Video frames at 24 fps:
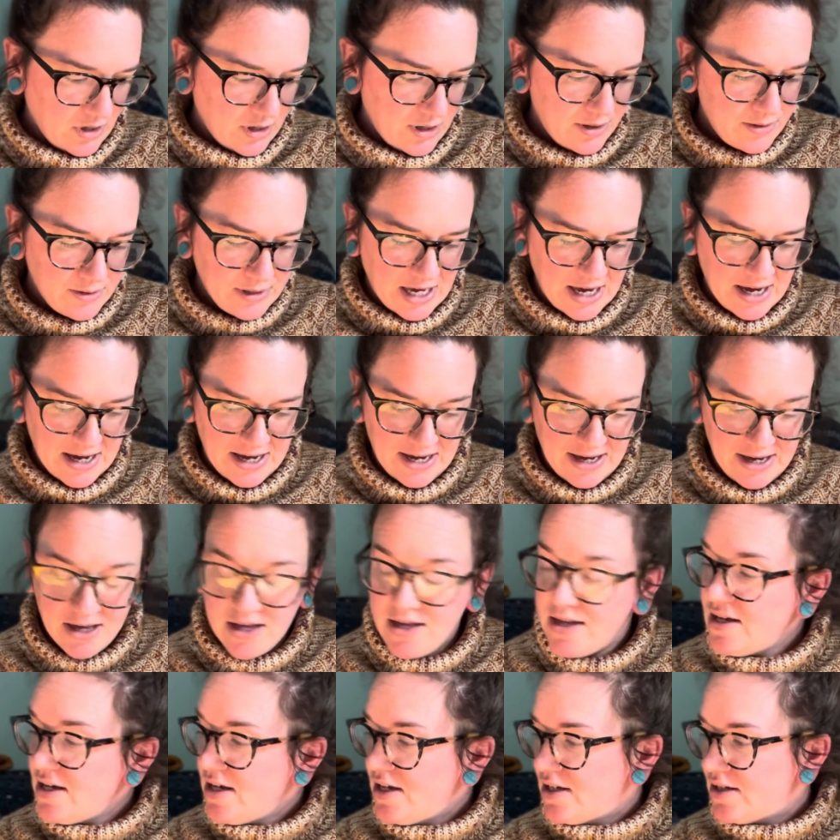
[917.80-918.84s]
Okay,
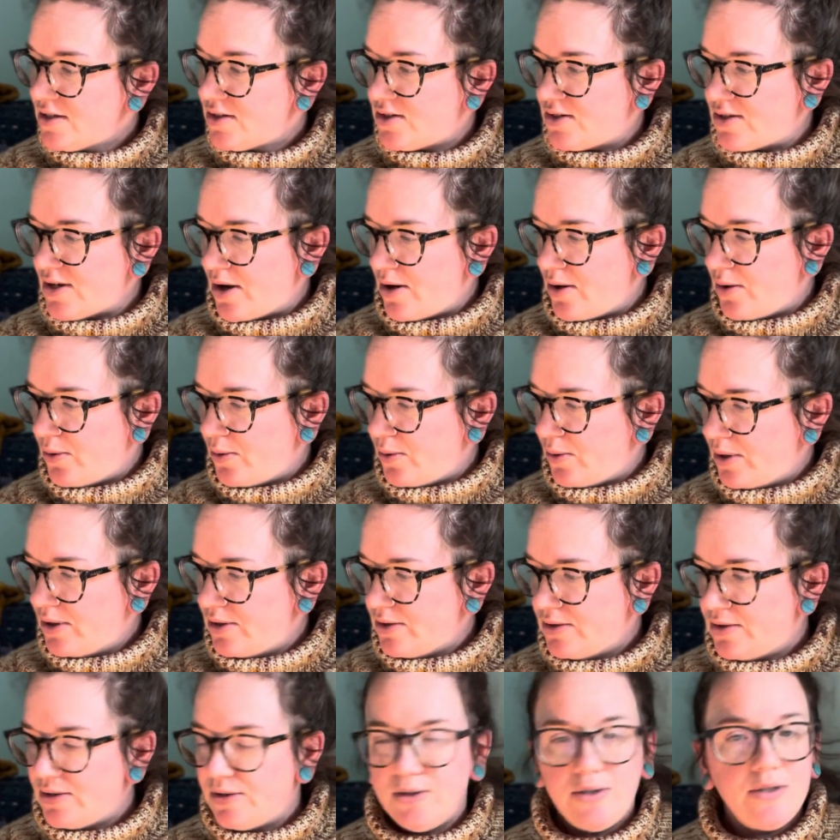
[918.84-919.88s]
so
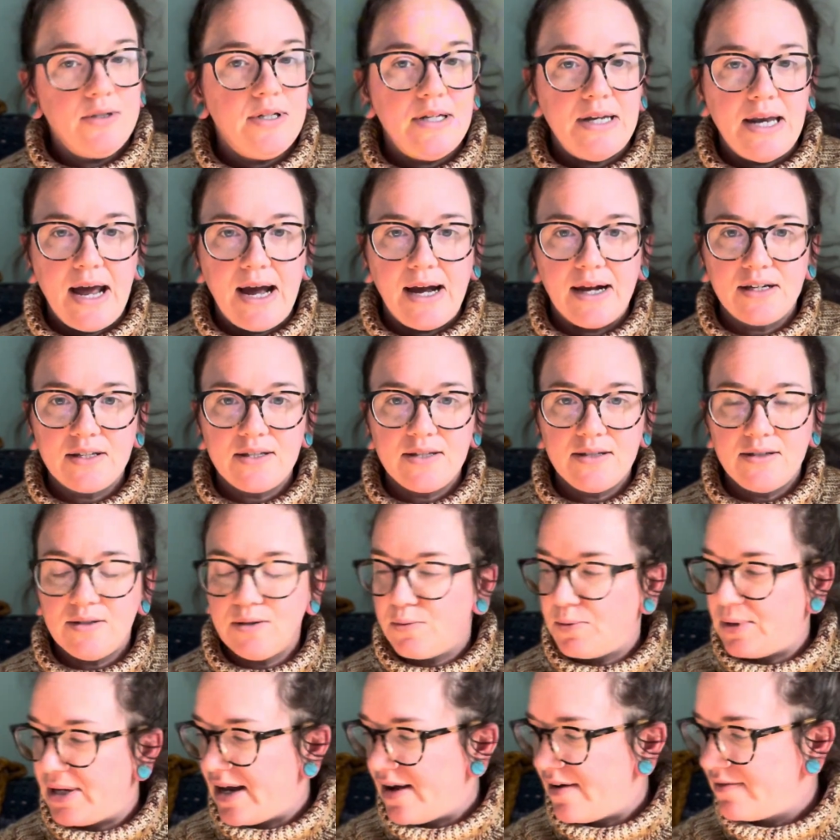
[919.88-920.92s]
next
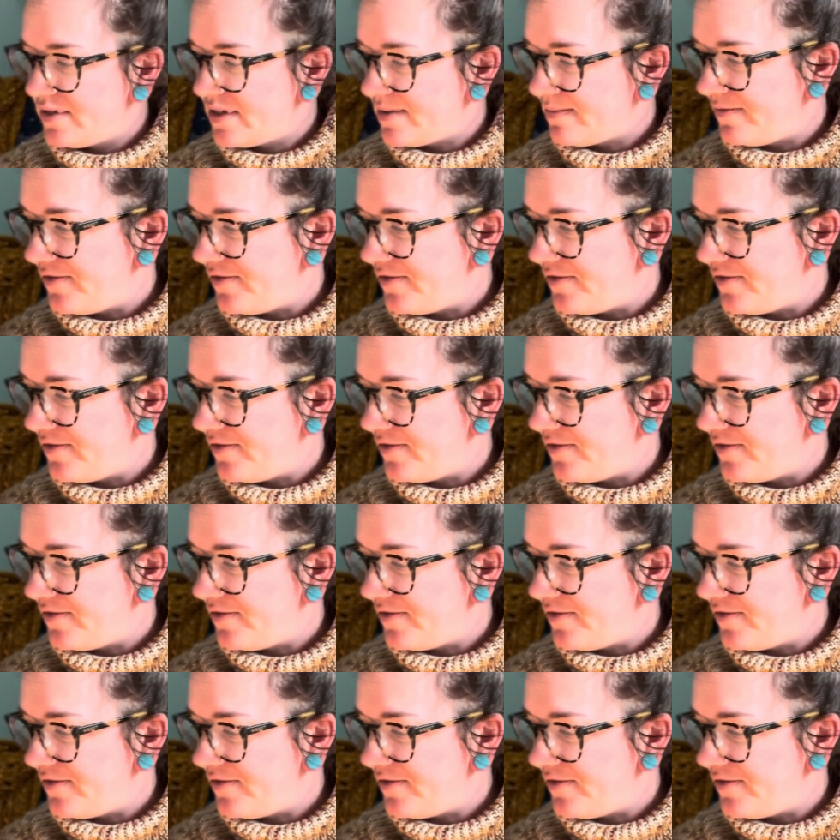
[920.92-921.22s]
we have some